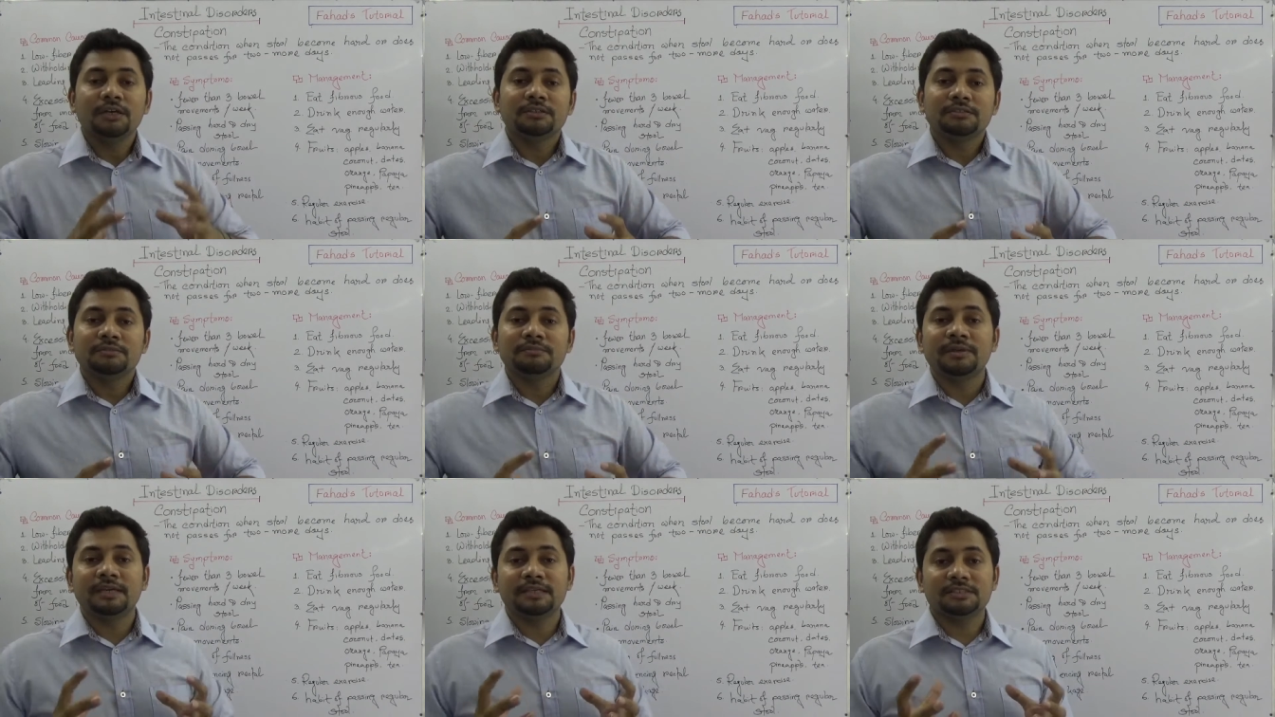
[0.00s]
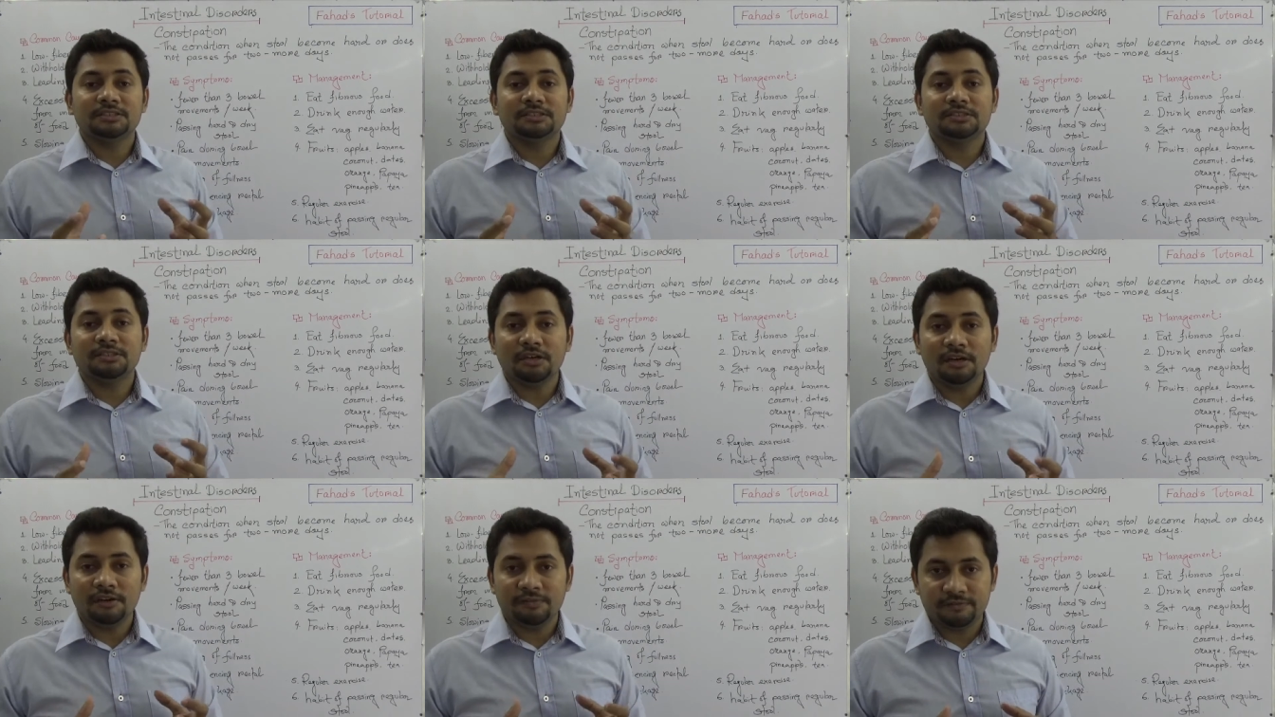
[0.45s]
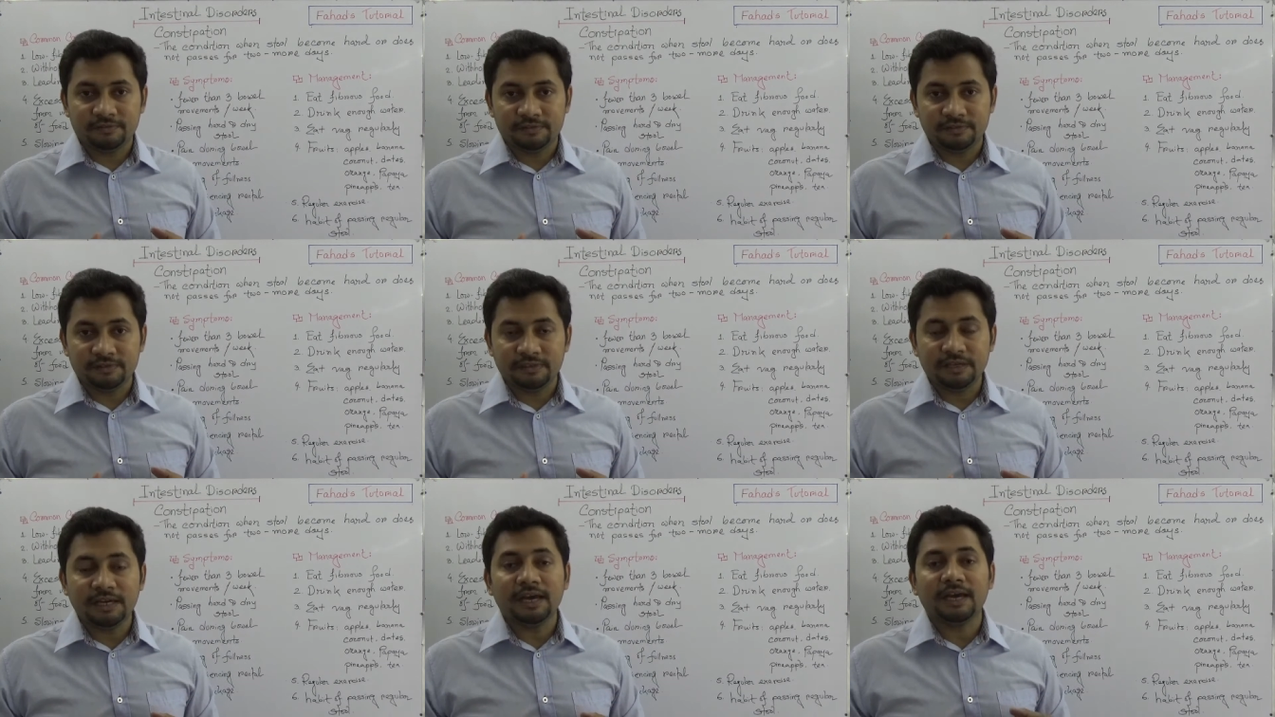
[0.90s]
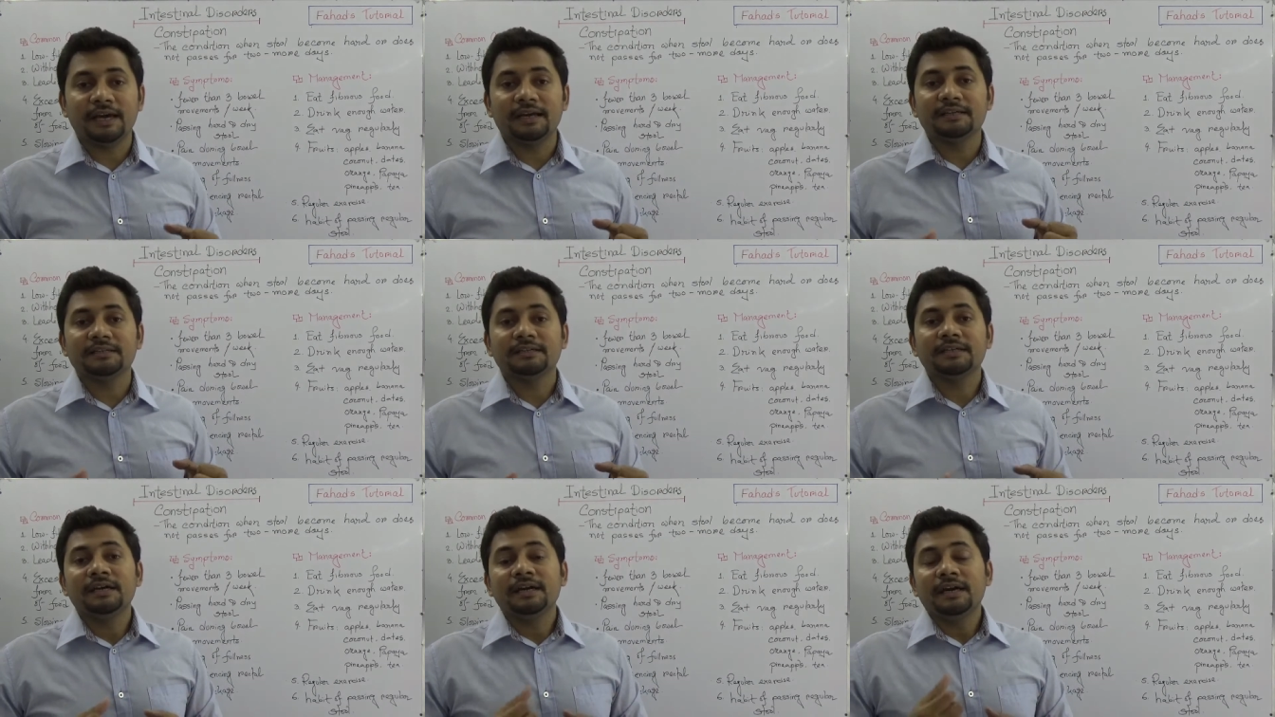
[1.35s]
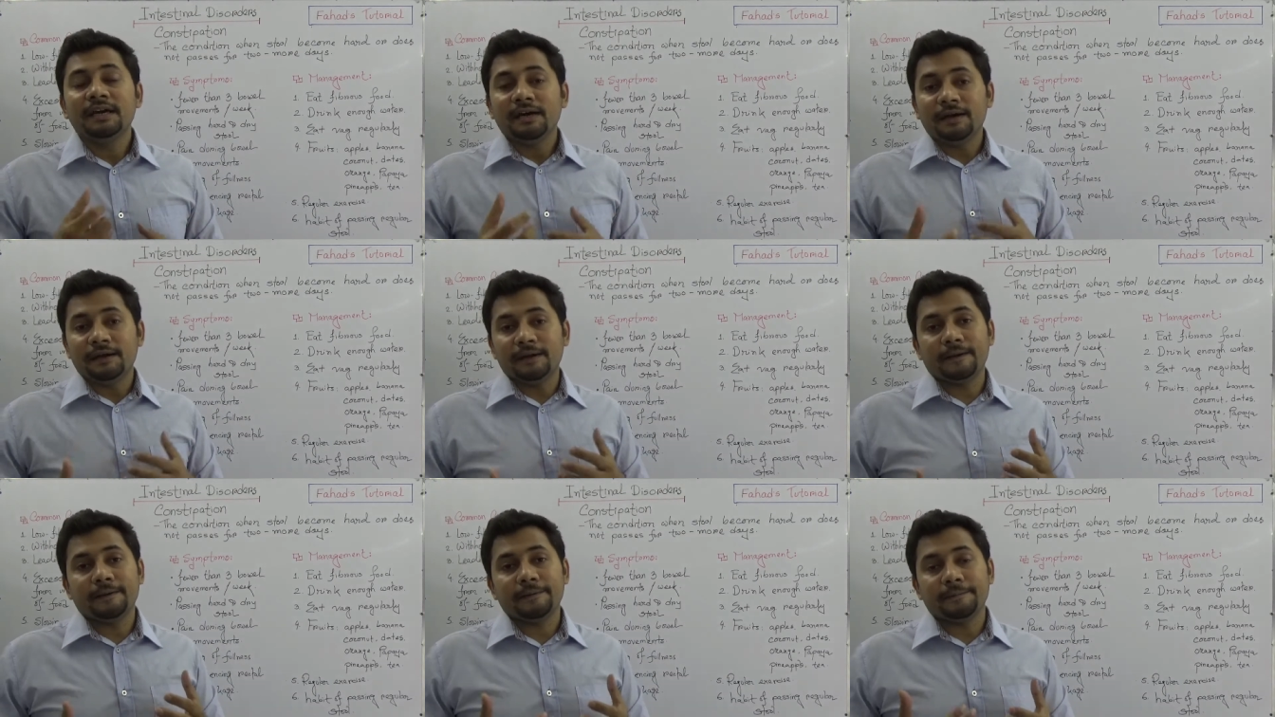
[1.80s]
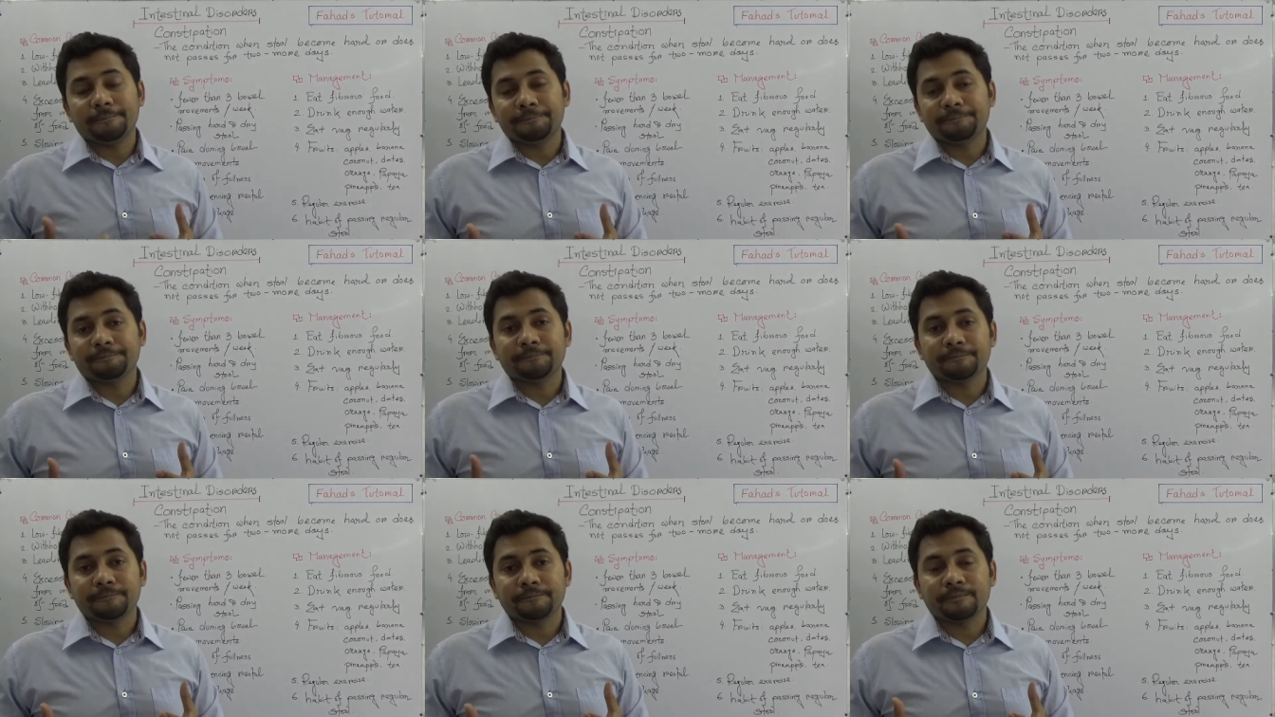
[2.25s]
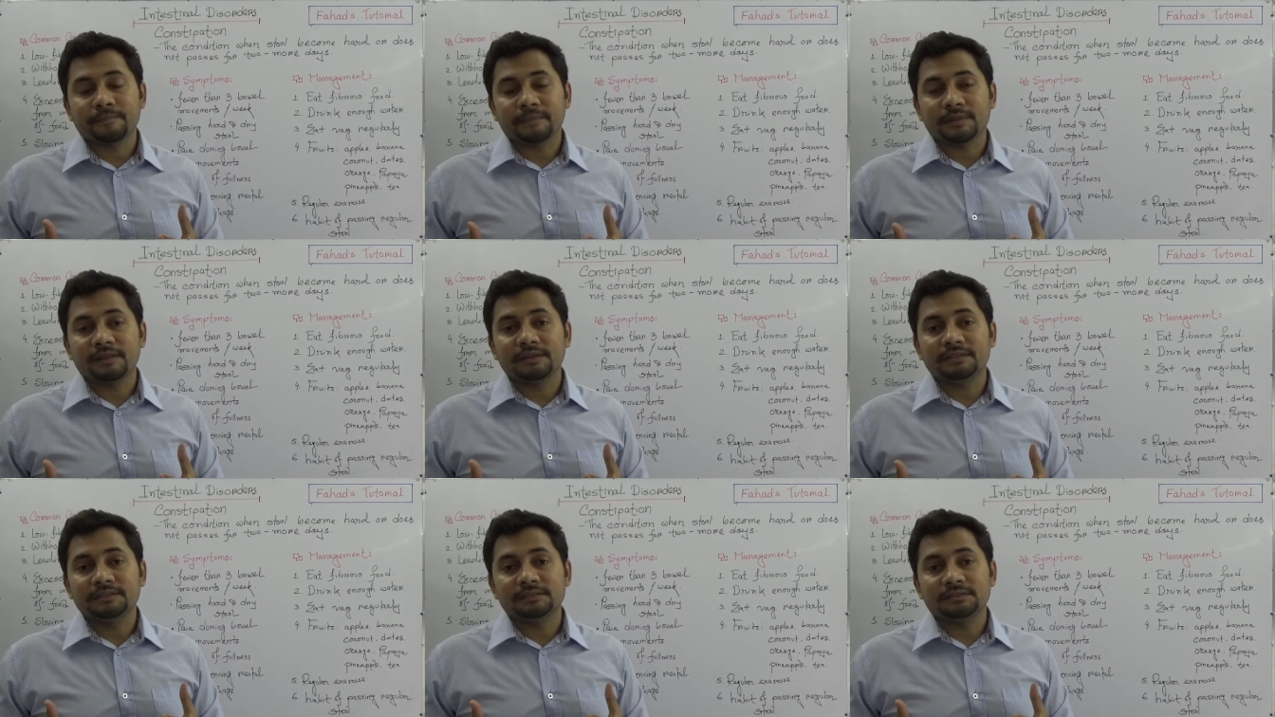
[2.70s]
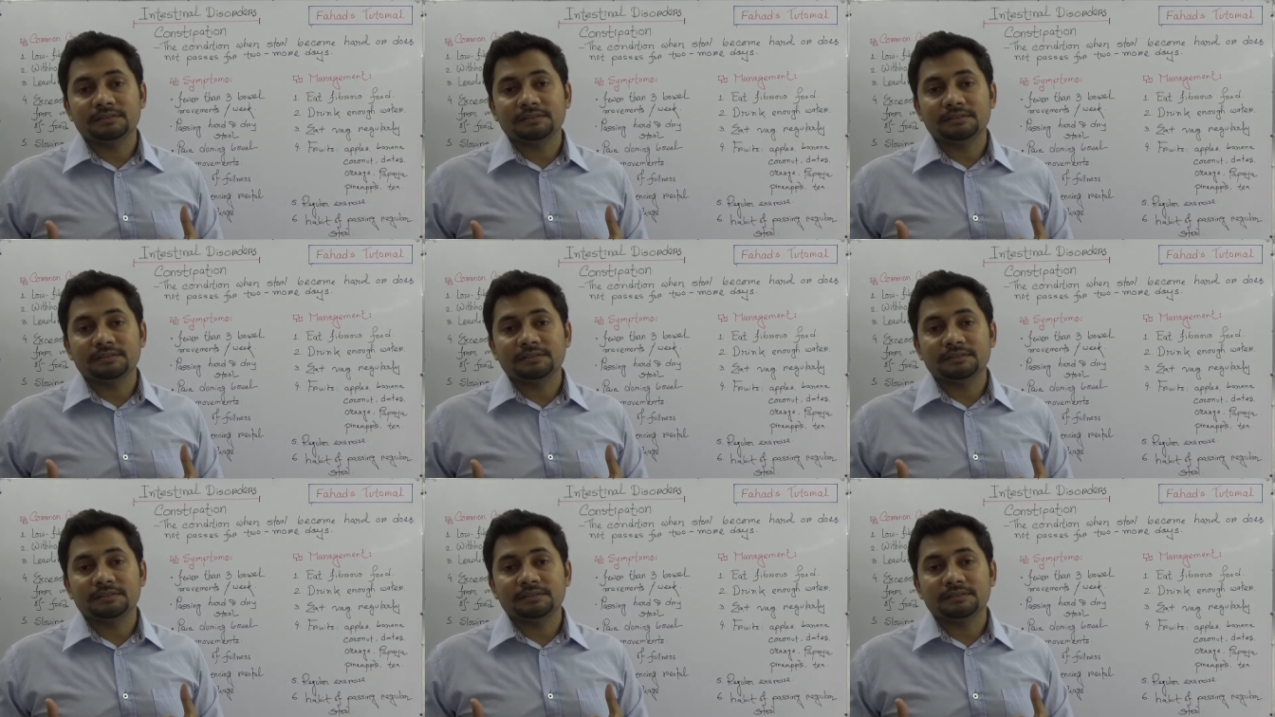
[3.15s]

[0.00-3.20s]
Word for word: to make softer and um,